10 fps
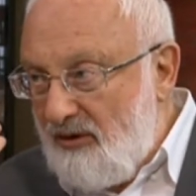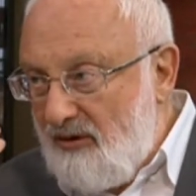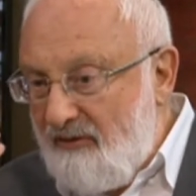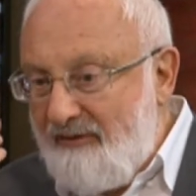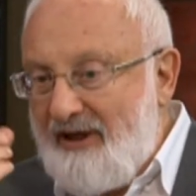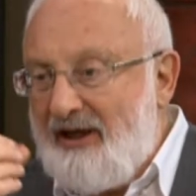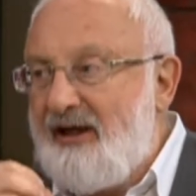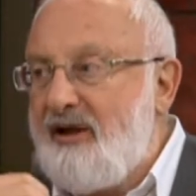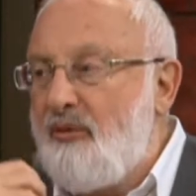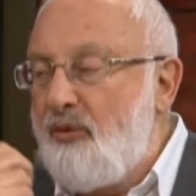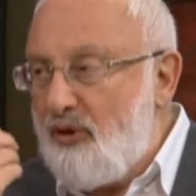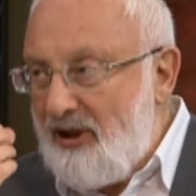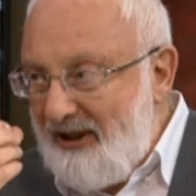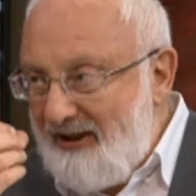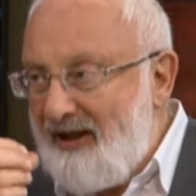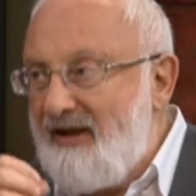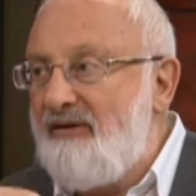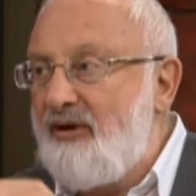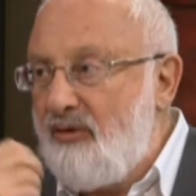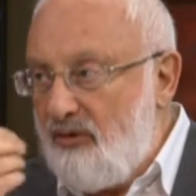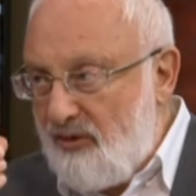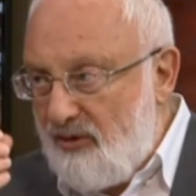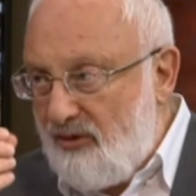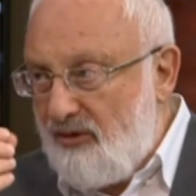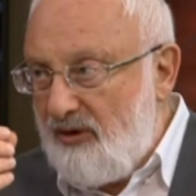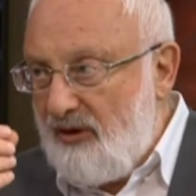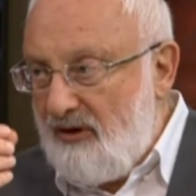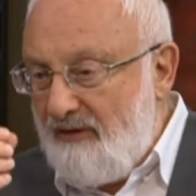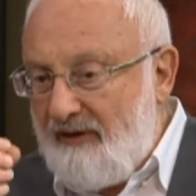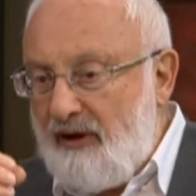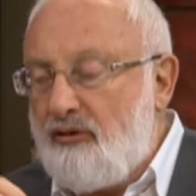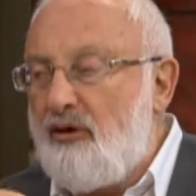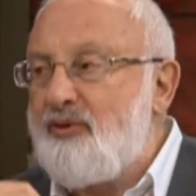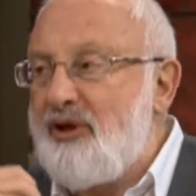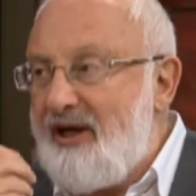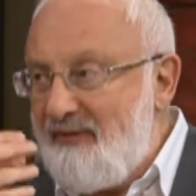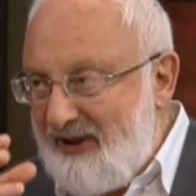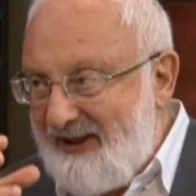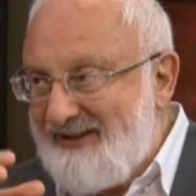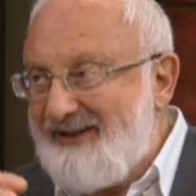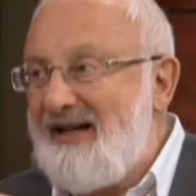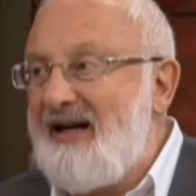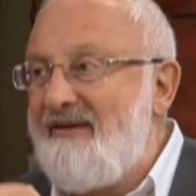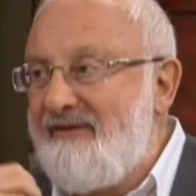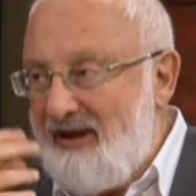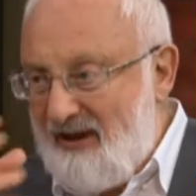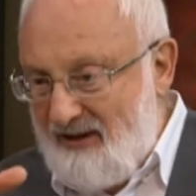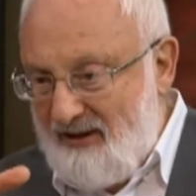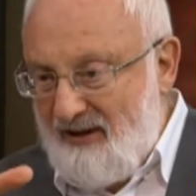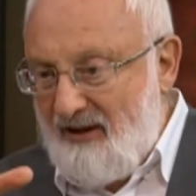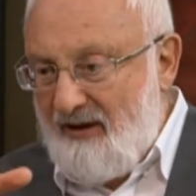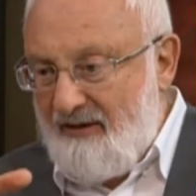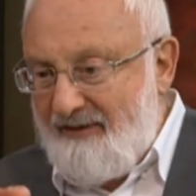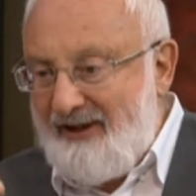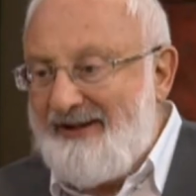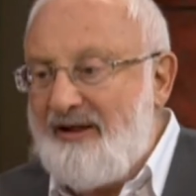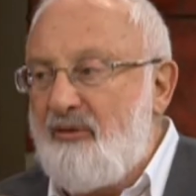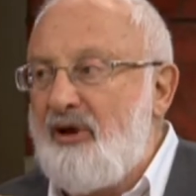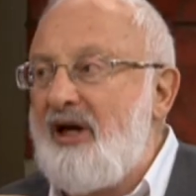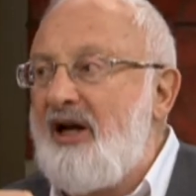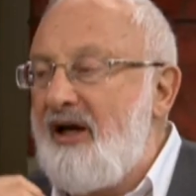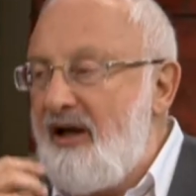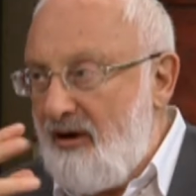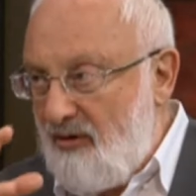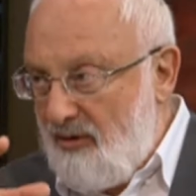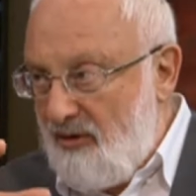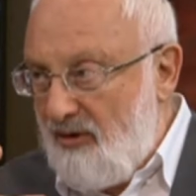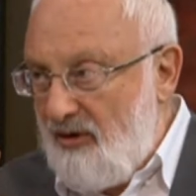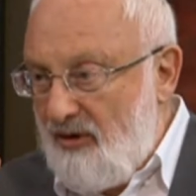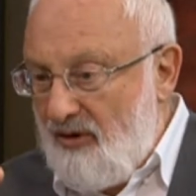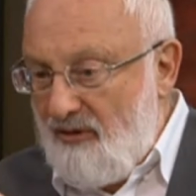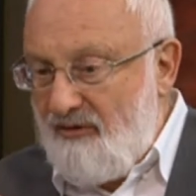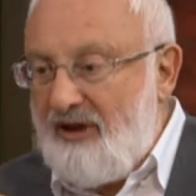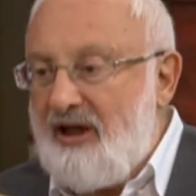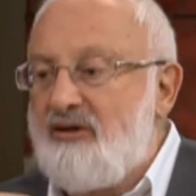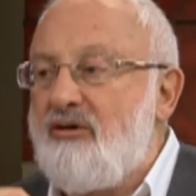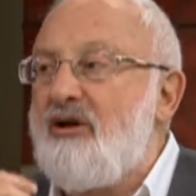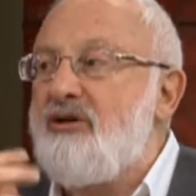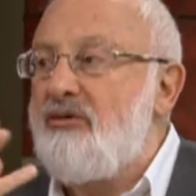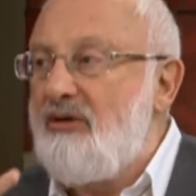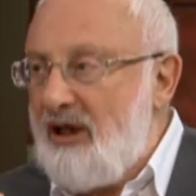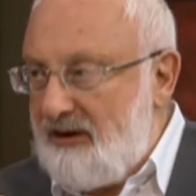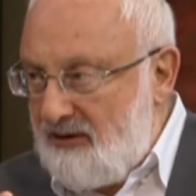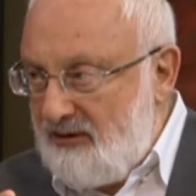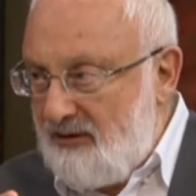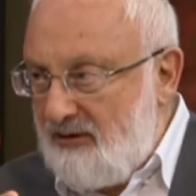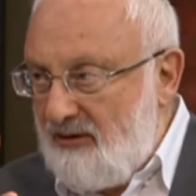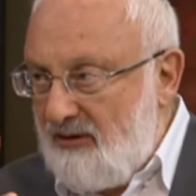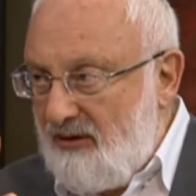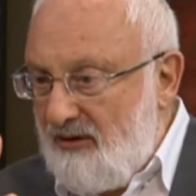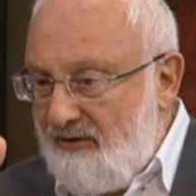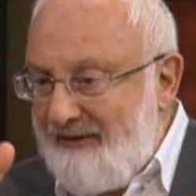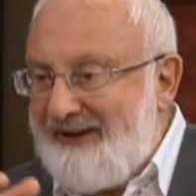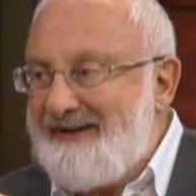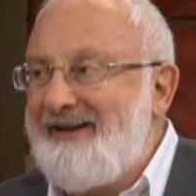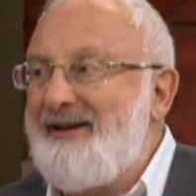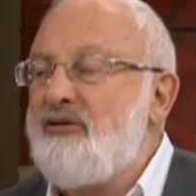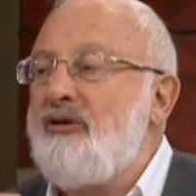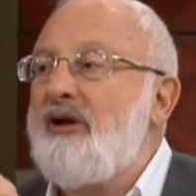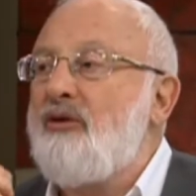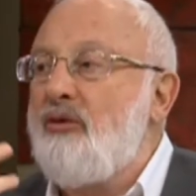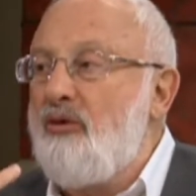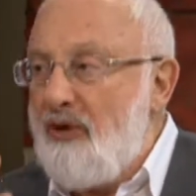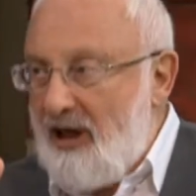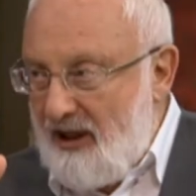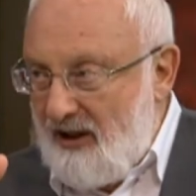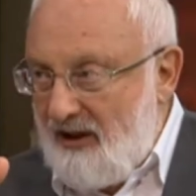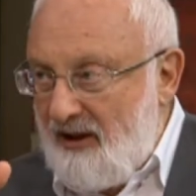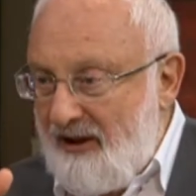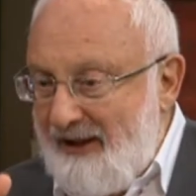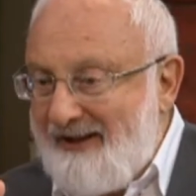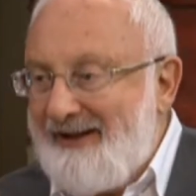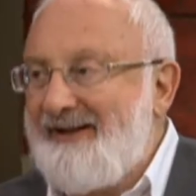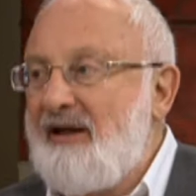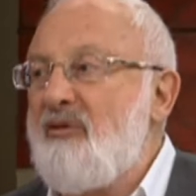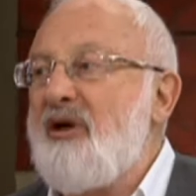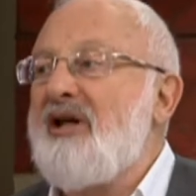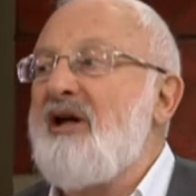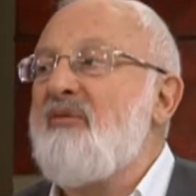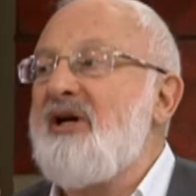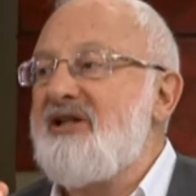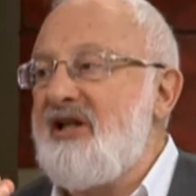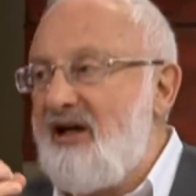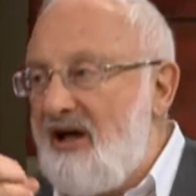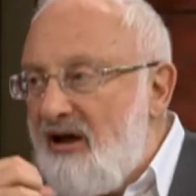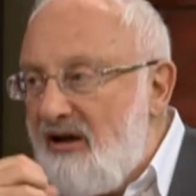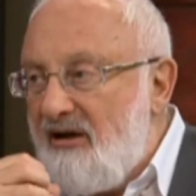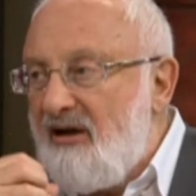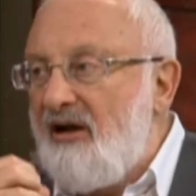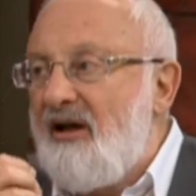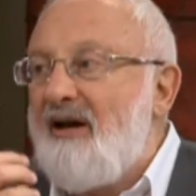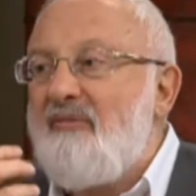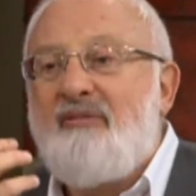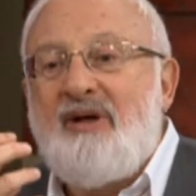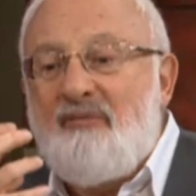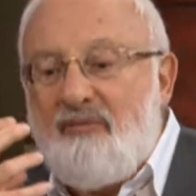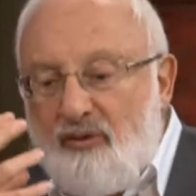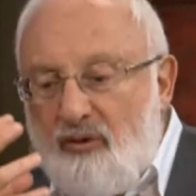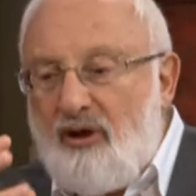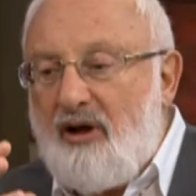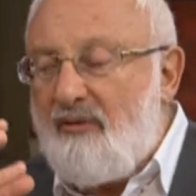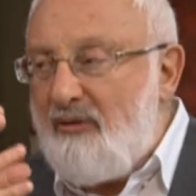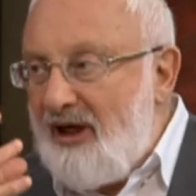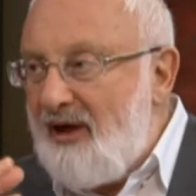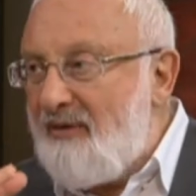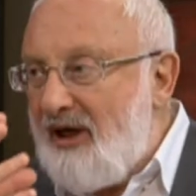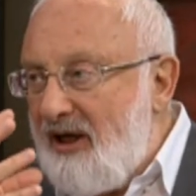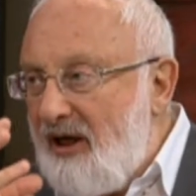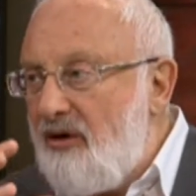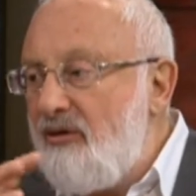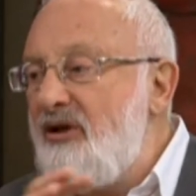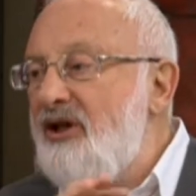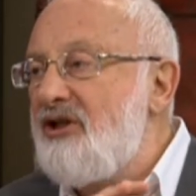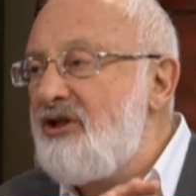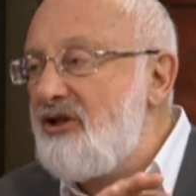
we talked about concession and connection through the concession and love covering all transgressions and overcoming the ego and helping the other and giving the other an example how to connect with you